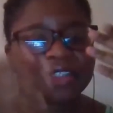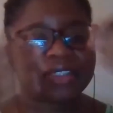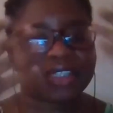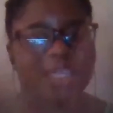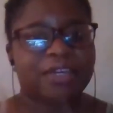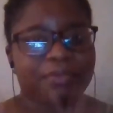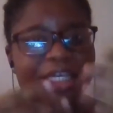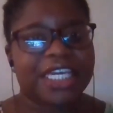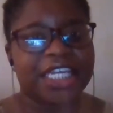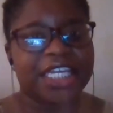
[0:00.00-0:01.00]
seeing
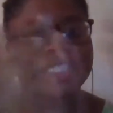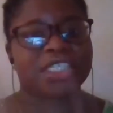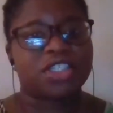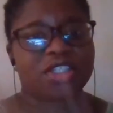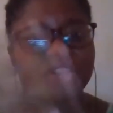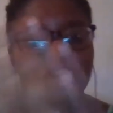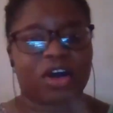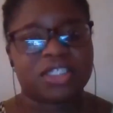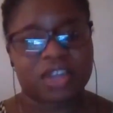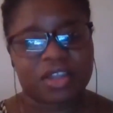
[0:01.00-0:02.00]
me in addition to
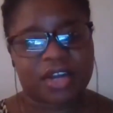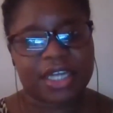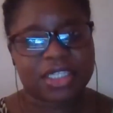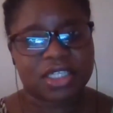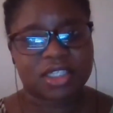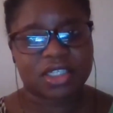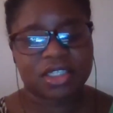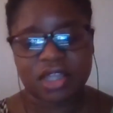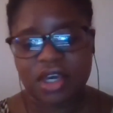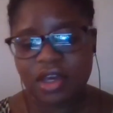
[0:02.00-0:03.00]
all these other identities.